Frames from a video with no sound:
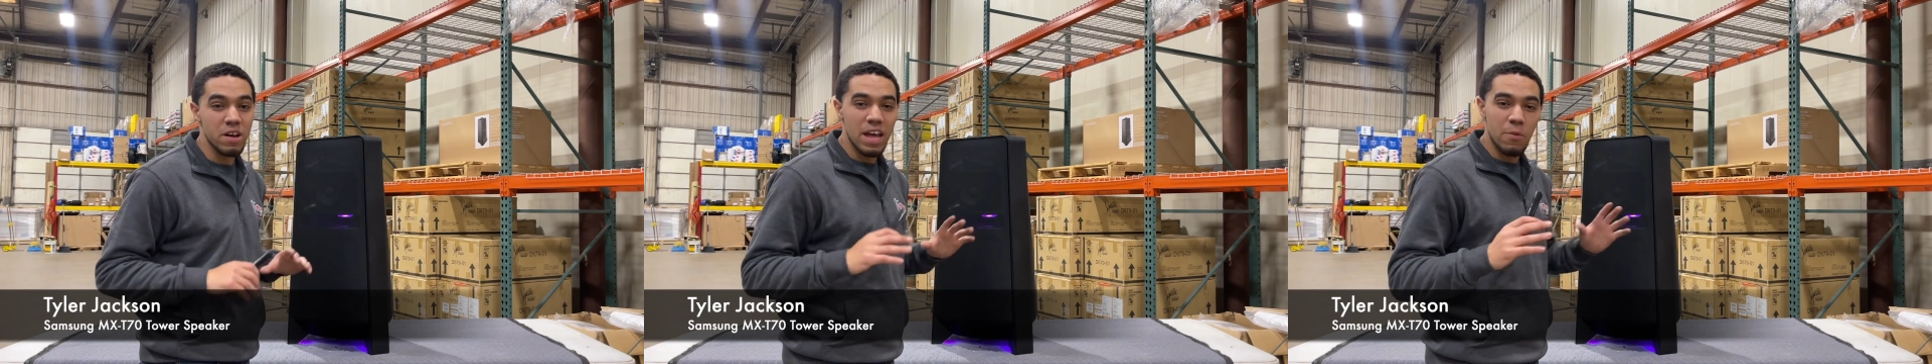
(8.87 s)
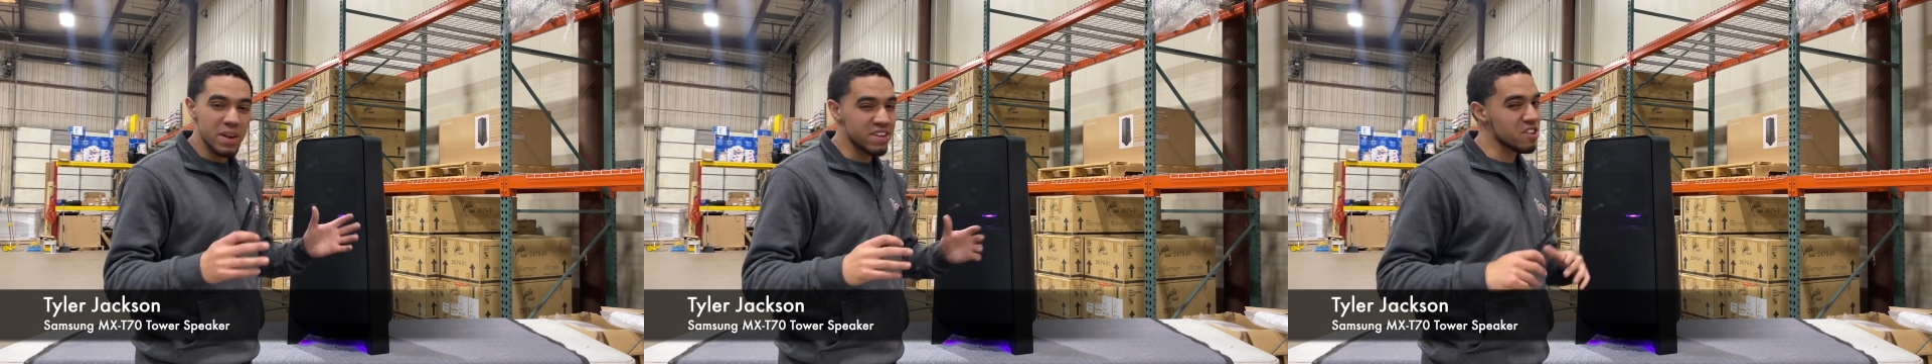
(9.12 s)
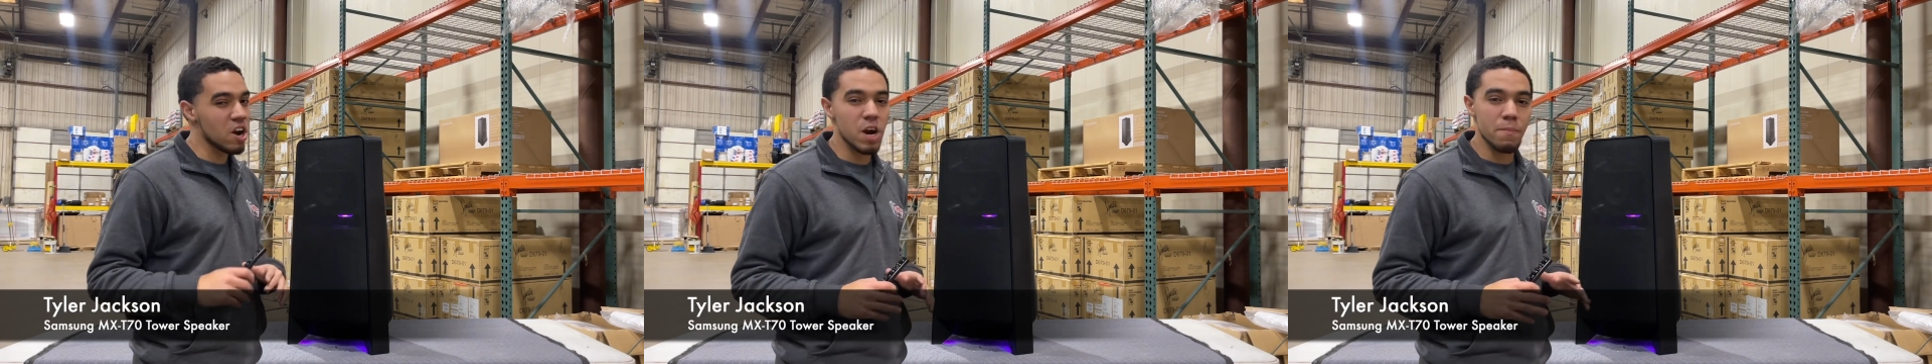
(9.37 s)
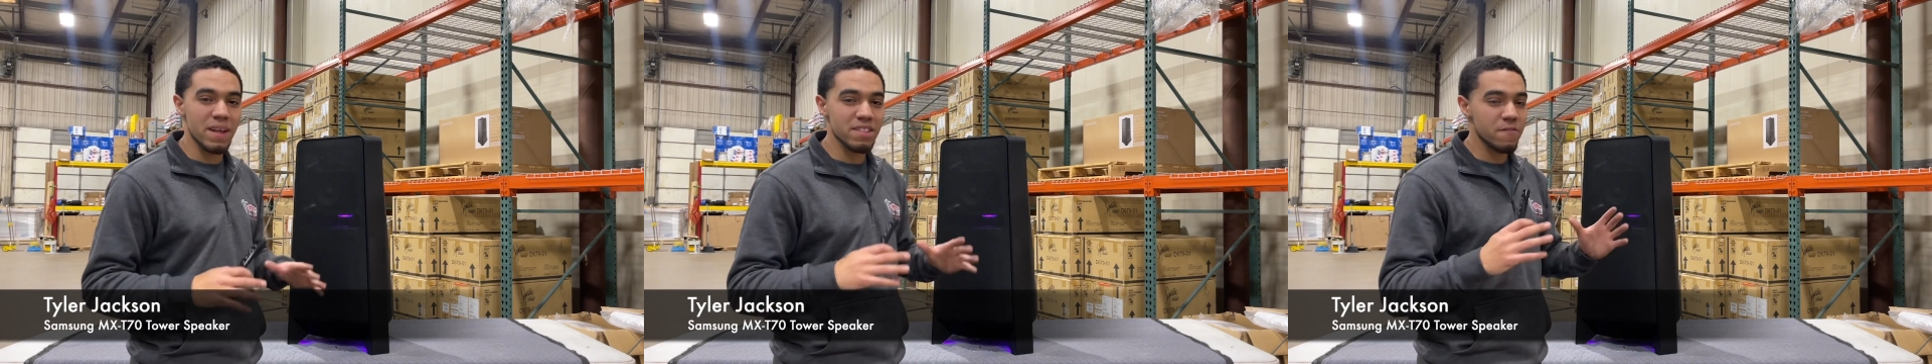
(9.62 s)
And we can talk
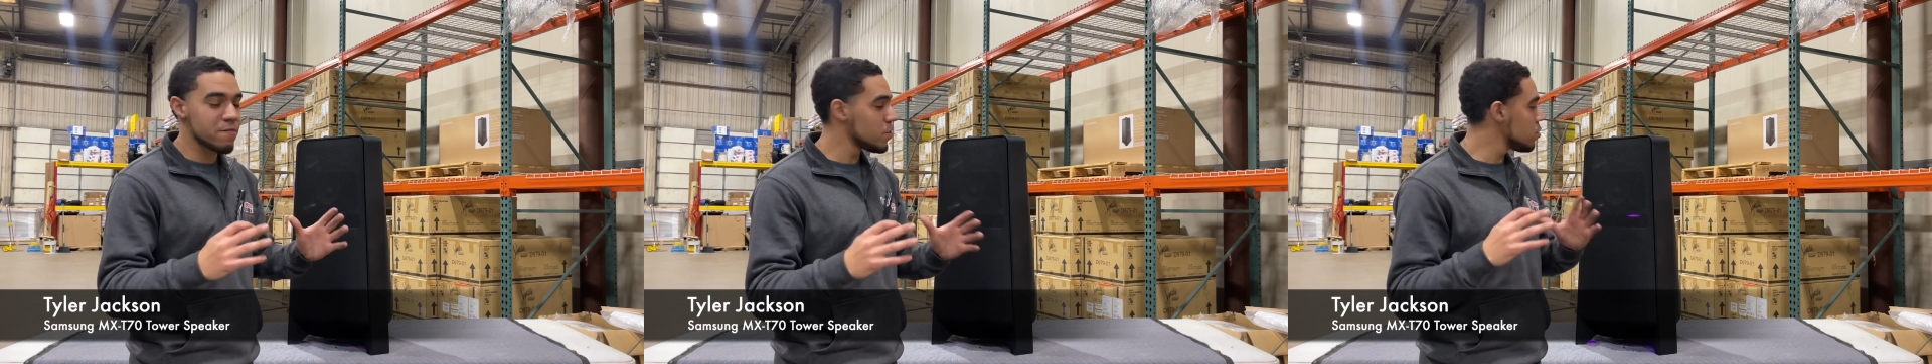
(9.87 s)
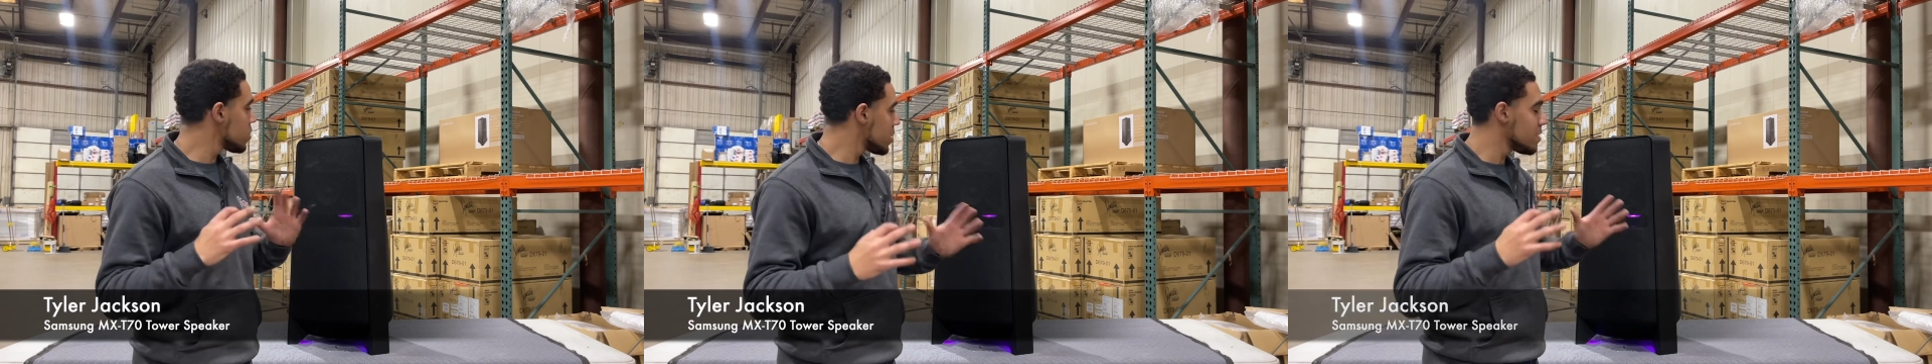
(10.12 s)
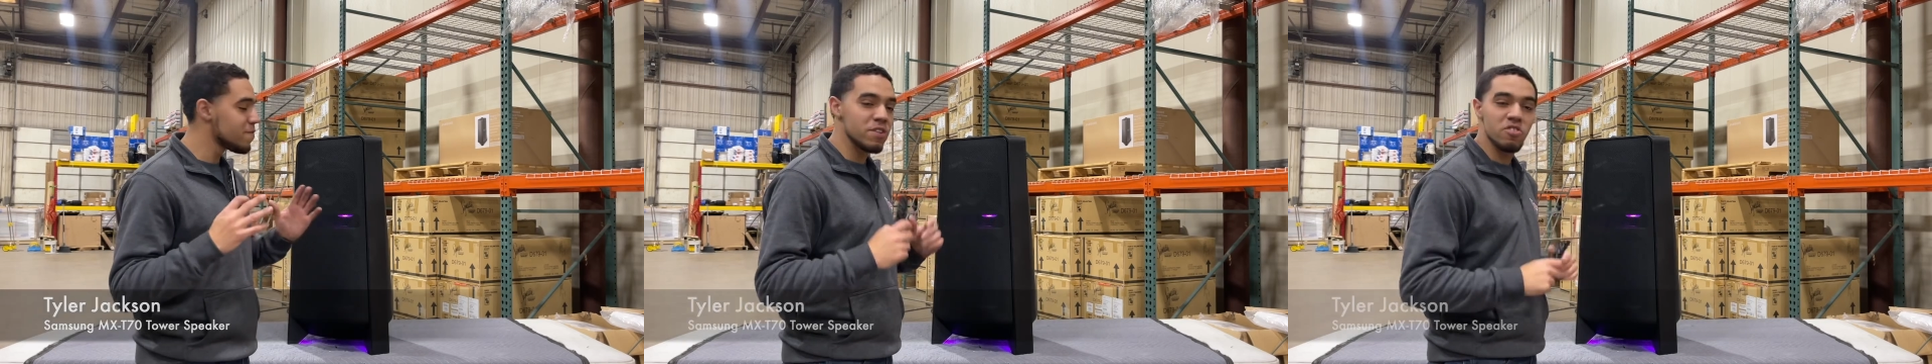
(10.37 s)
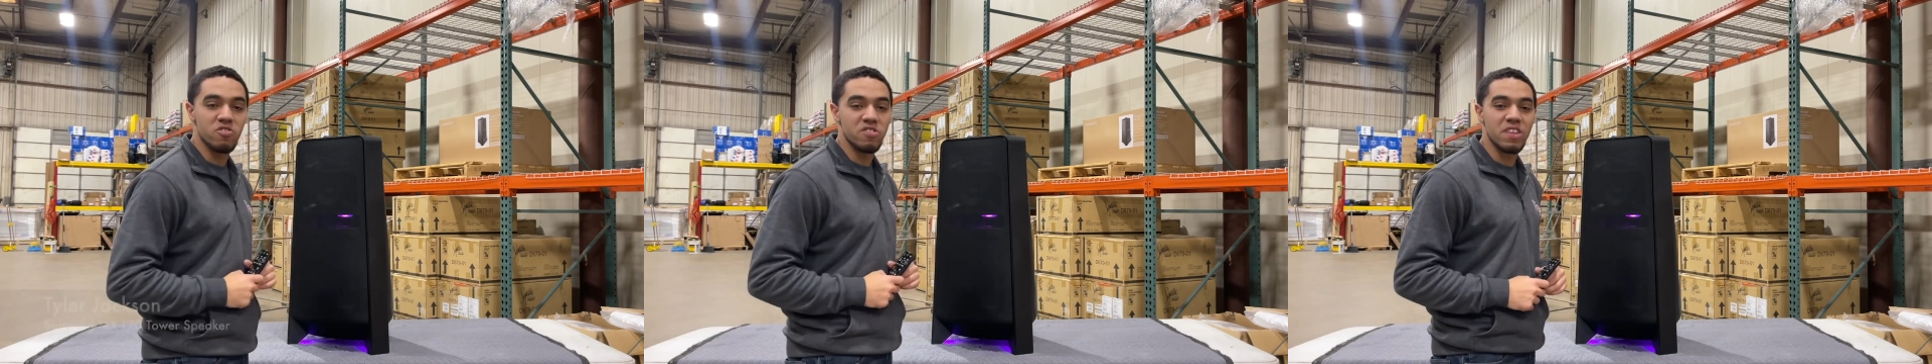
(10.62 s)
about the few key
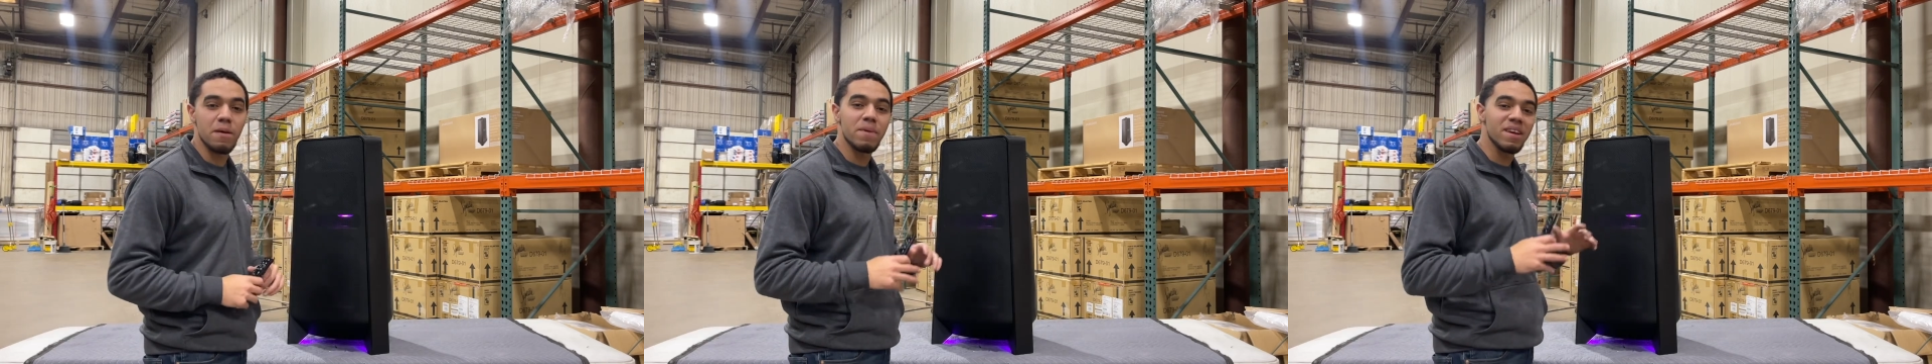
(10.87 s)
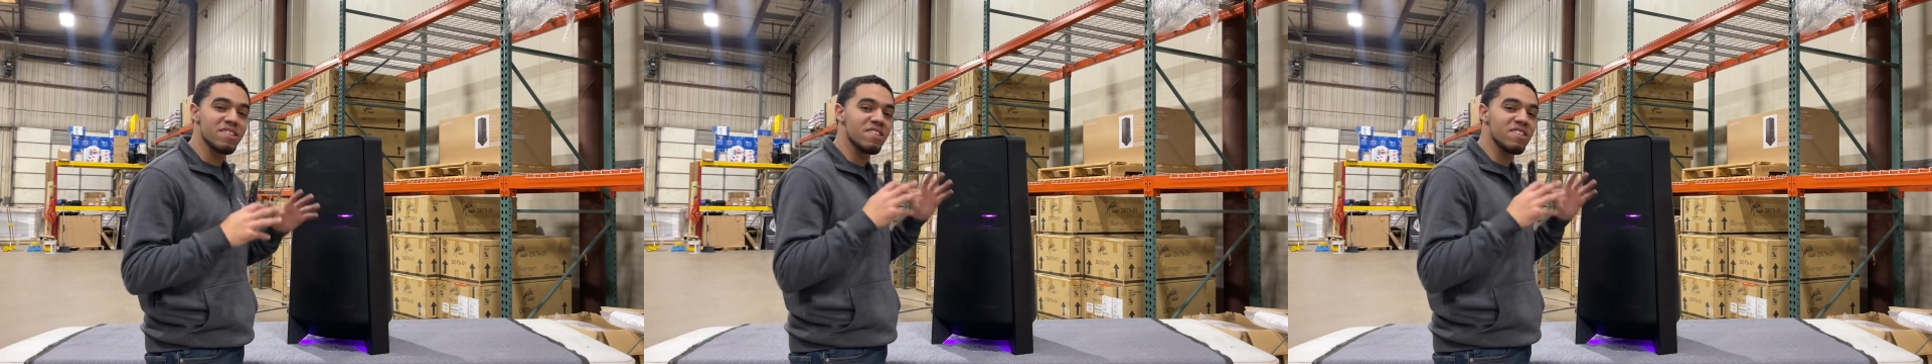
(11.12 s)
features that make